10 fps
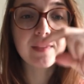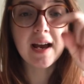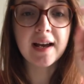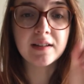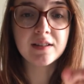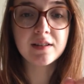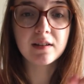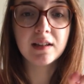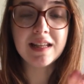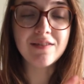and
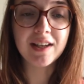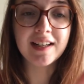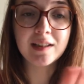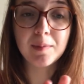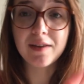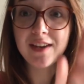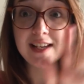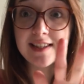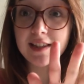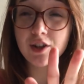leaving a little bit of
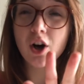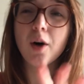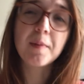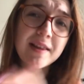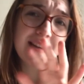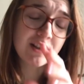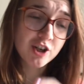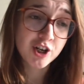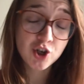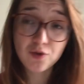ease in the top and then
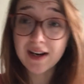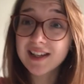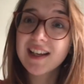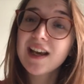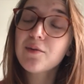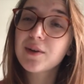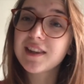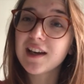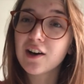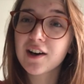just shrinking it with
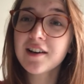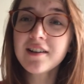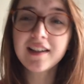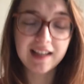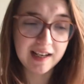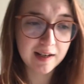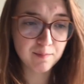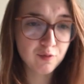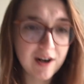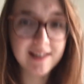the iron and like
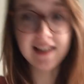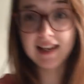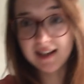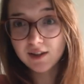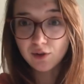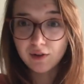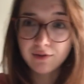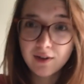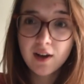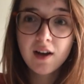pressing it sort
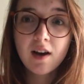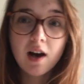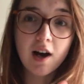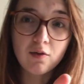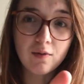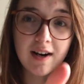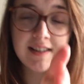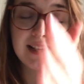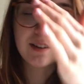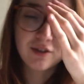of at
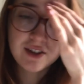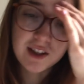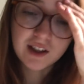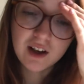right angles to the